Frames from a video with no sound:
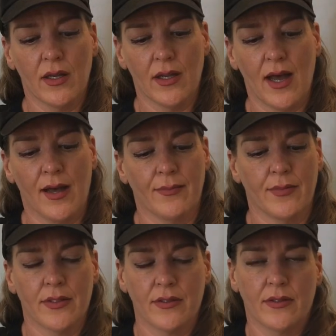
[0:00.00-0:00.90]

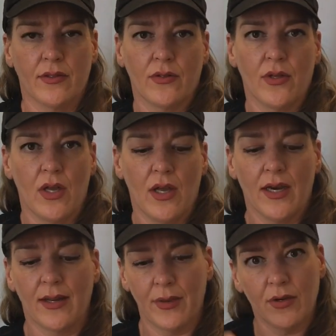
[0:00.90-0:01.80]

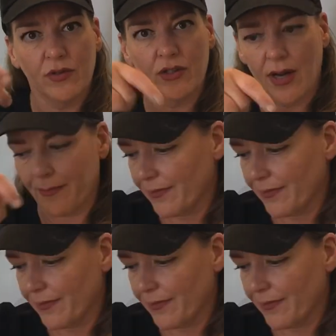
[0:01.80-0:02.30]
let me stop.